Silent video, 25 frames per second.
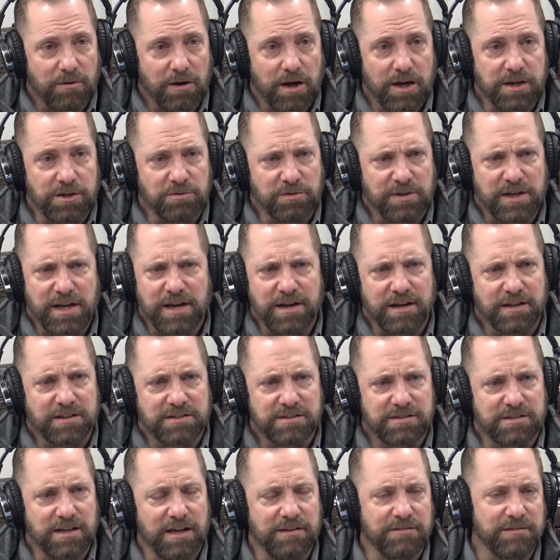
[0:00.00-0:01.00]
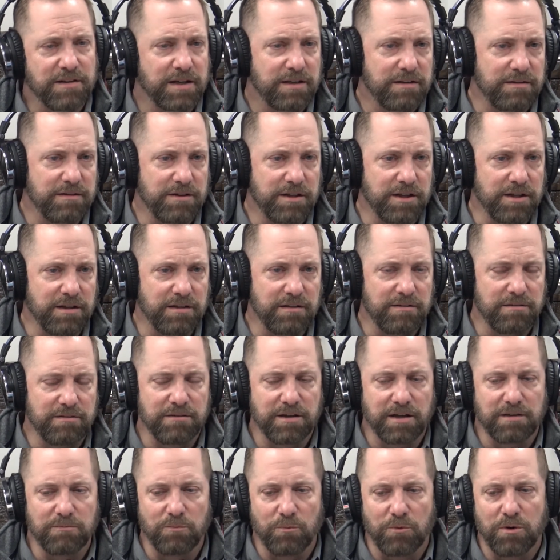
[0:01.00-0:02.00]
Right. You can't extend the
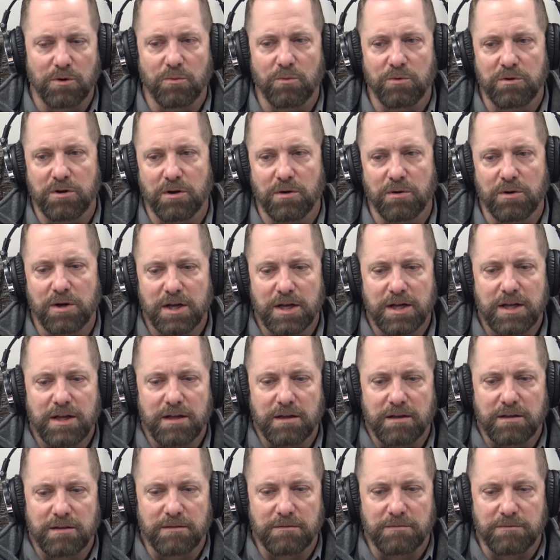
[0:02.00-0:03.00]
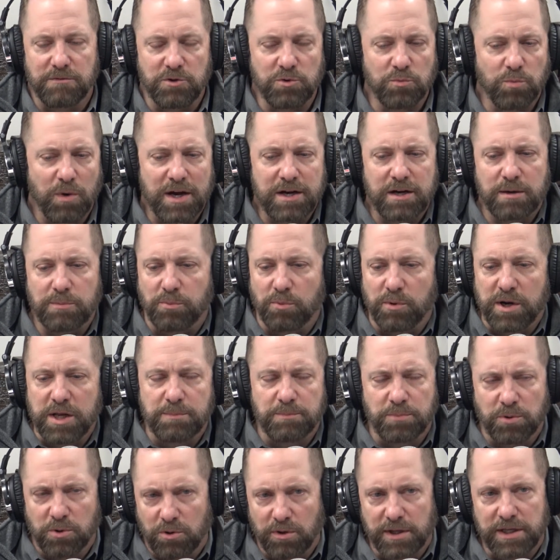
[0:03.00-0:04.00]
you know. You wind up
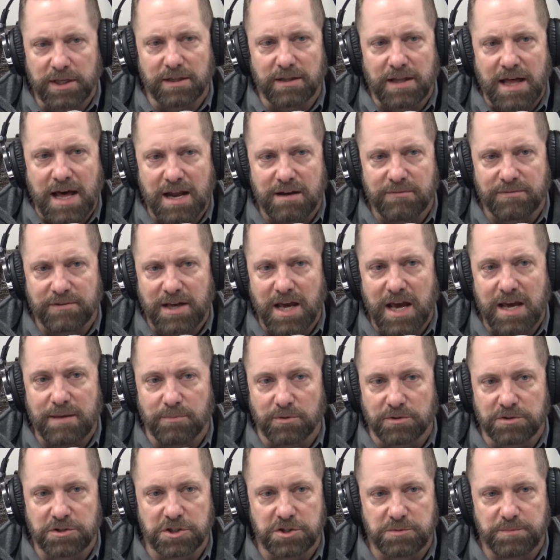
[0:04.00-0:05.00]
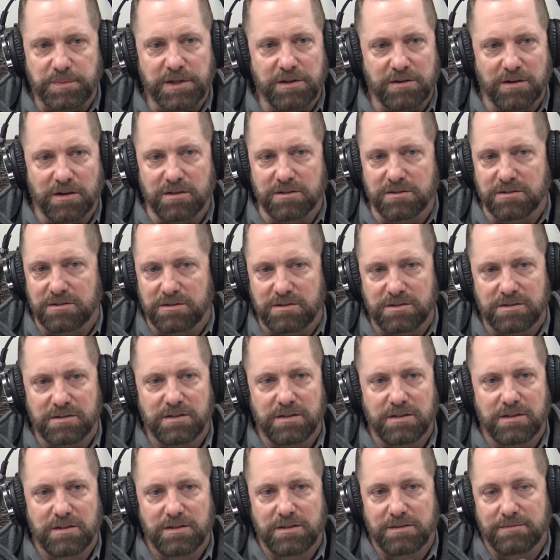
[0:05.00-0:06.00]
re-pulling a lot of cable just because
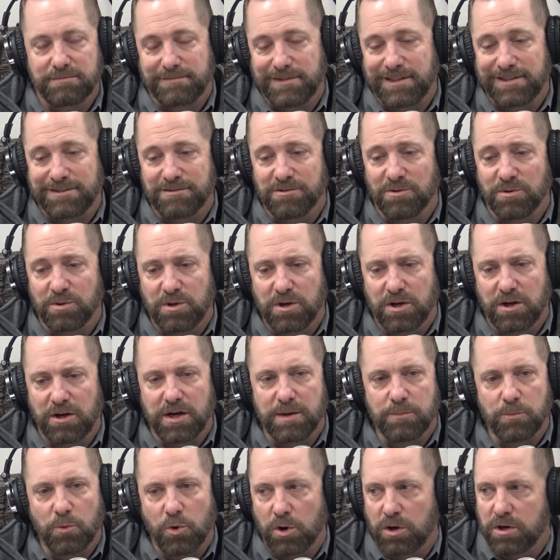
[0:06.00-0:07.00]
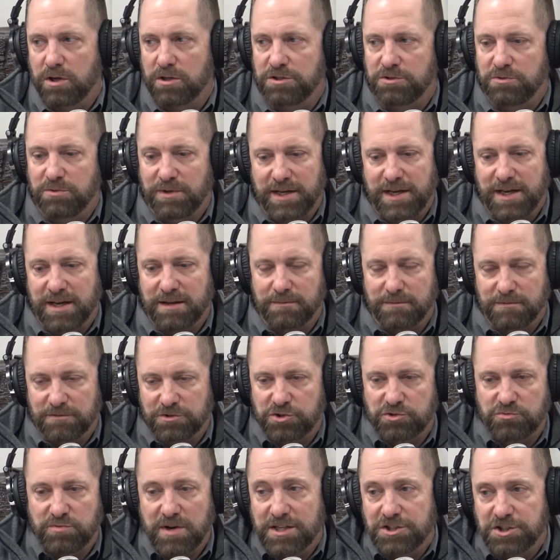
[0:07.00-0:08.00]
it's no good anymore because you can't
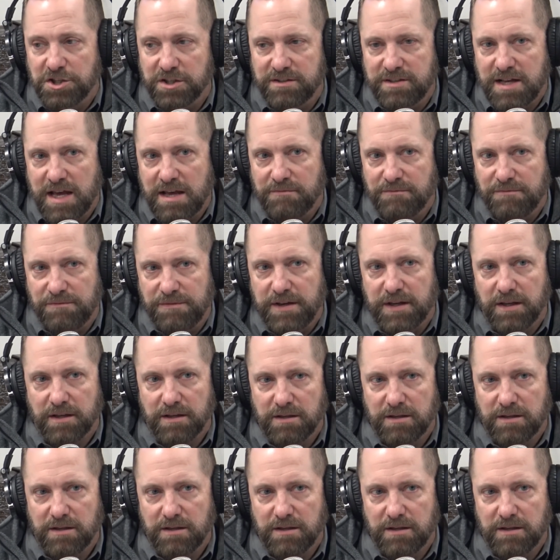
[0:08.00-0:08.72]
stretch it 10 feet.